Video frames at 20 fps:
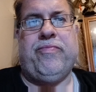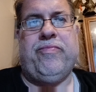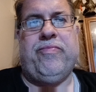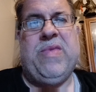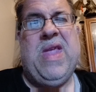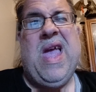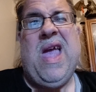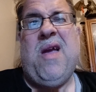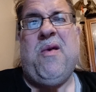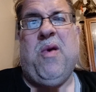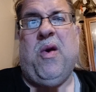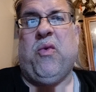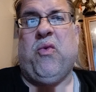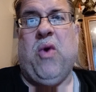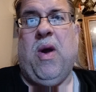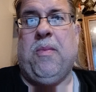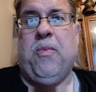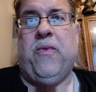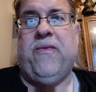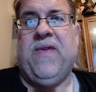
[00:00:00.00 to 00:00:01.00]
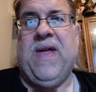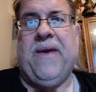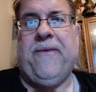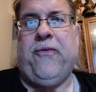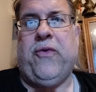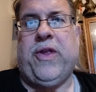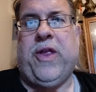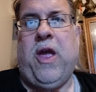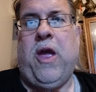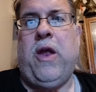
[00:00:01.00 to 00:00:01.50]
Yeah, won't grumble for that
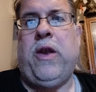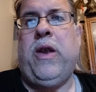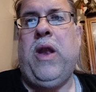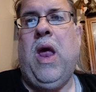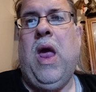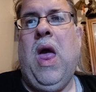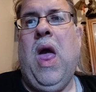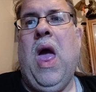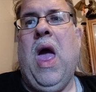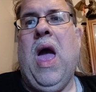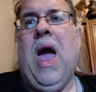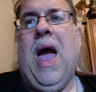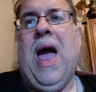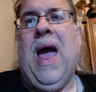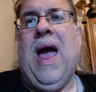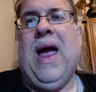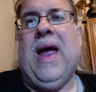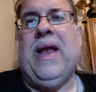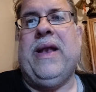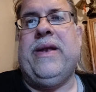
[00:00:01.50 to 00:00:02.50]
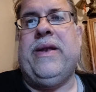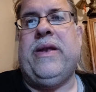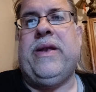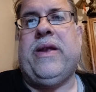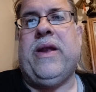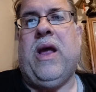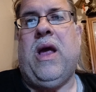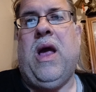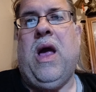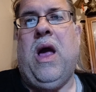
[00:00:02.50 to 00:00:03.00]
for a turn.
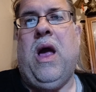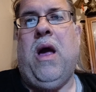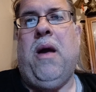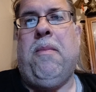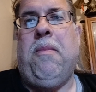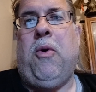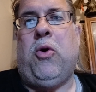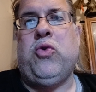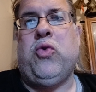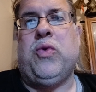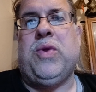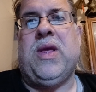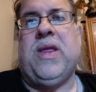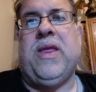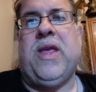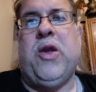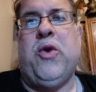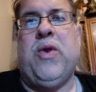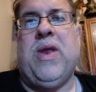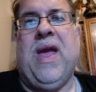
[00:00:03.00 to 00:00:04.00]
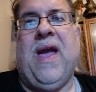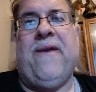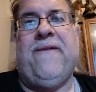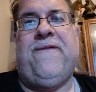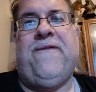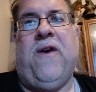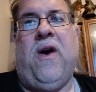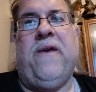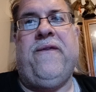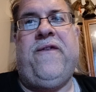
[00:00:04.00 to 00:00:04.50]
And models in the unit have
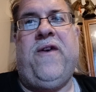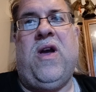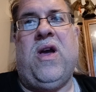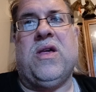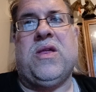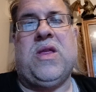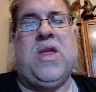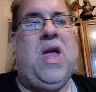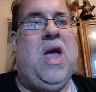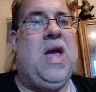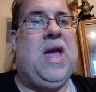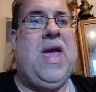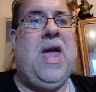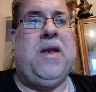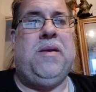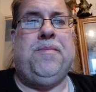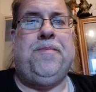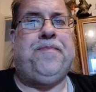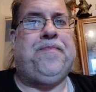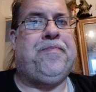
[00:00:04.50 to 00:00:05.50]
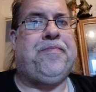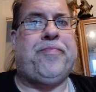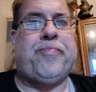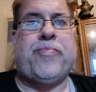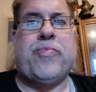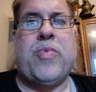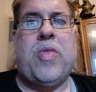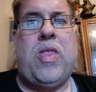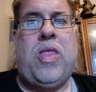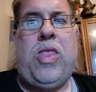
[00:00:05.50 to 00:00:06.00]
fight first. Again,
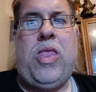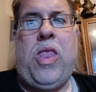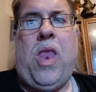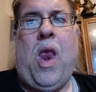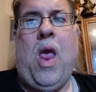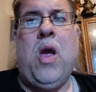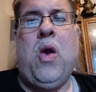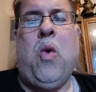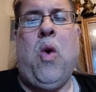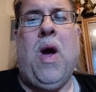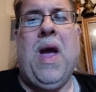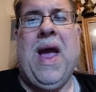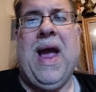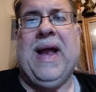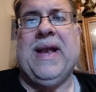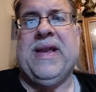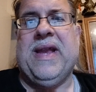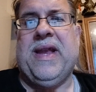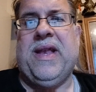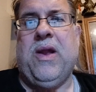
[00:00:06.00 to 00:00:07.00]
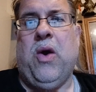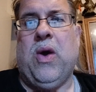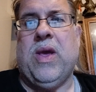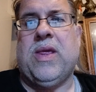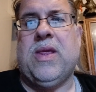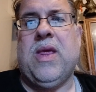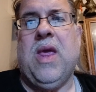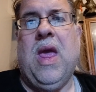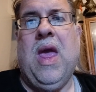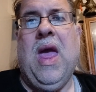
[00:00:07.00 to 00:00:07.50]
quite handy,
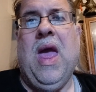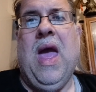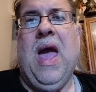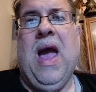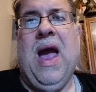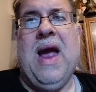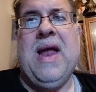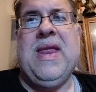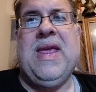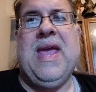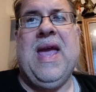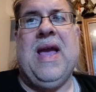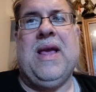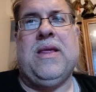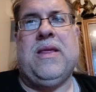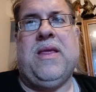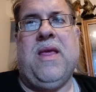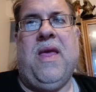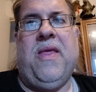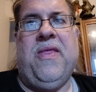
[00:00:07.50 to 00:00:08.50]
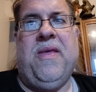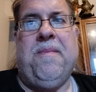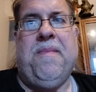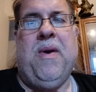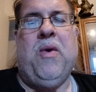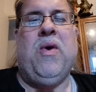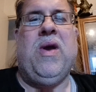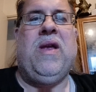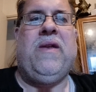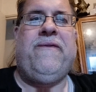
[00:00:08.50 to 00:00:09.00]
nice. And he has the
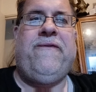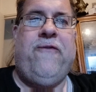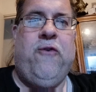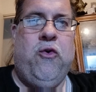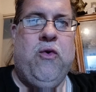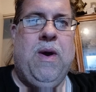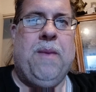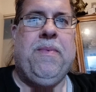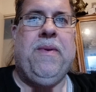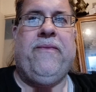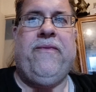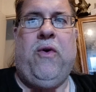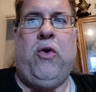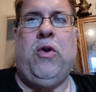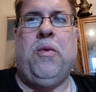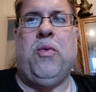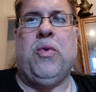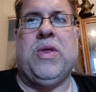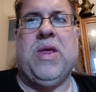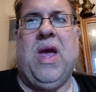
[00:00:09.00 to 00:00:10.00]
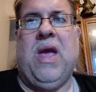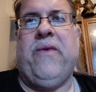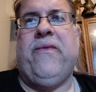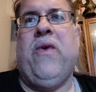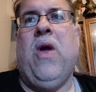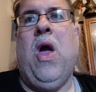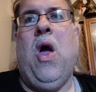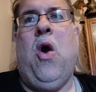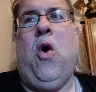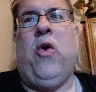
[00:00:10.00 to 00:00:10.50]
built-in 4-up invulnerable save.
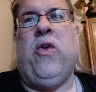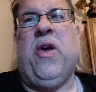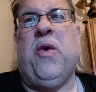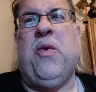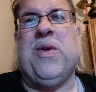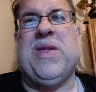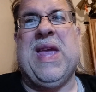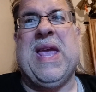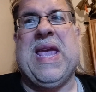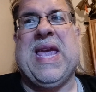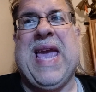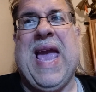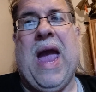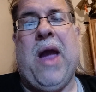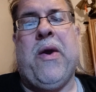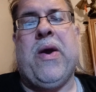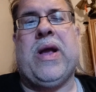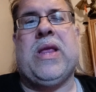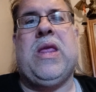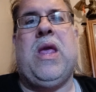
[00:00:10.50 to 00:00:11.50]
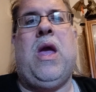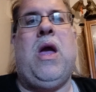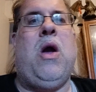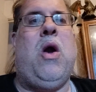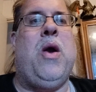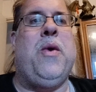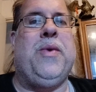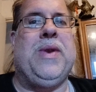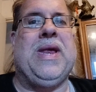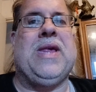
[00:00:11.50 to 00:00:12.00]
Although as a character,
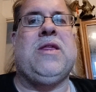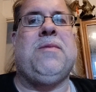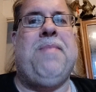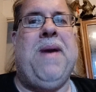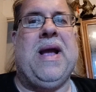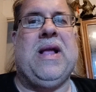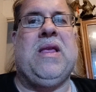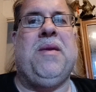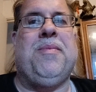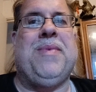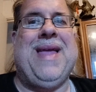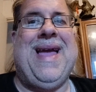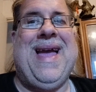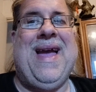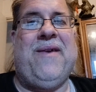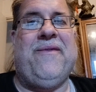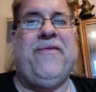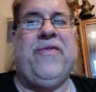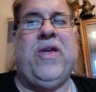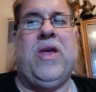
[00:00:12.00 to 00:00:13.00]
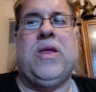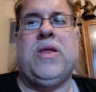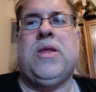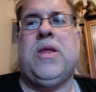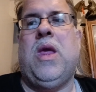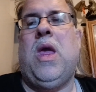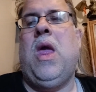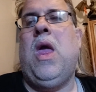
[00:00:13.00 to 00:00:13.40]
I would expect him to have this.